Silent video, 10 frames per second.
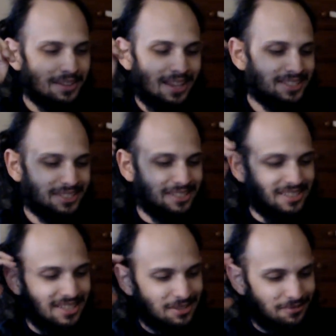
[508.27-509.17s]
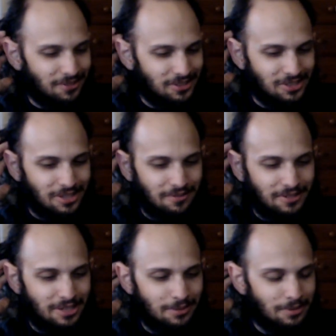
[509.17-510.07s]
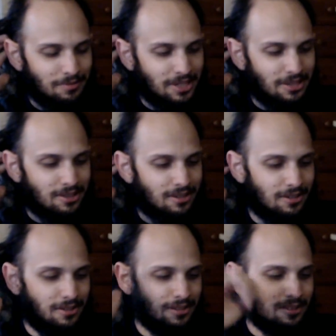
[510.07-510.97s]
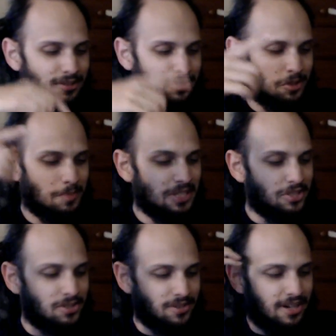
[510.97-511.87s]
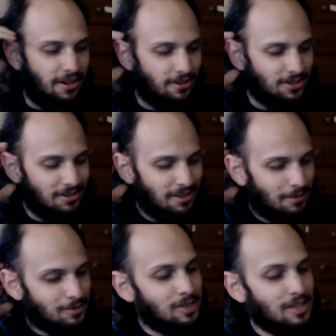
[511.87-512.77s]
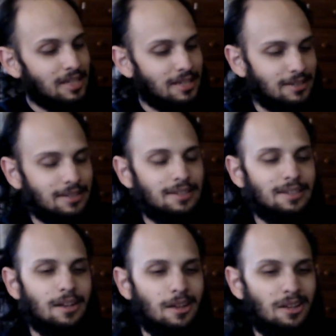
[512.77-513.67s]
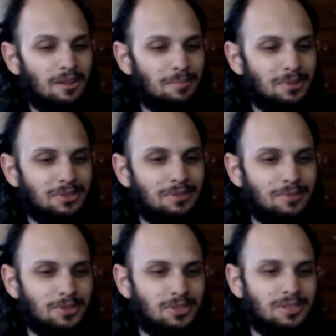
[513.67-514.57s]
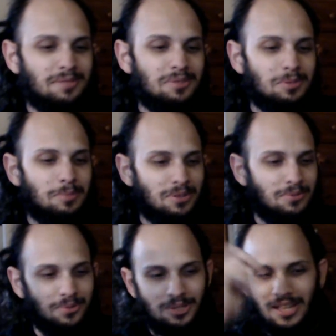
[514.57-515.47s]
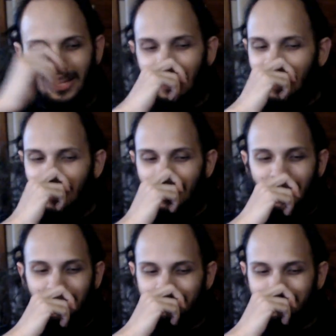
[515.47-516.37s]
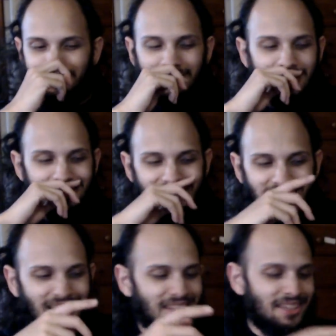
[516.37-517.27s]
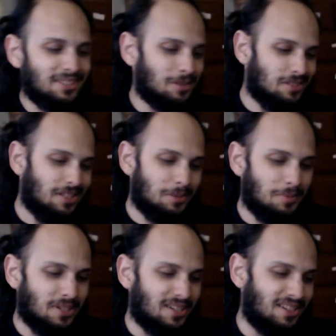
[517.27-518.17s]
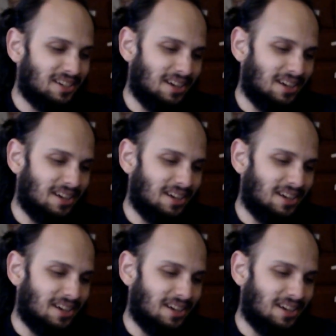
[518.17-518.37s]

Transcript: Lots of fun stuff in here. We even get the speedster character that was in Multiversity, which is pretty cool. Yeah, that's pretty good.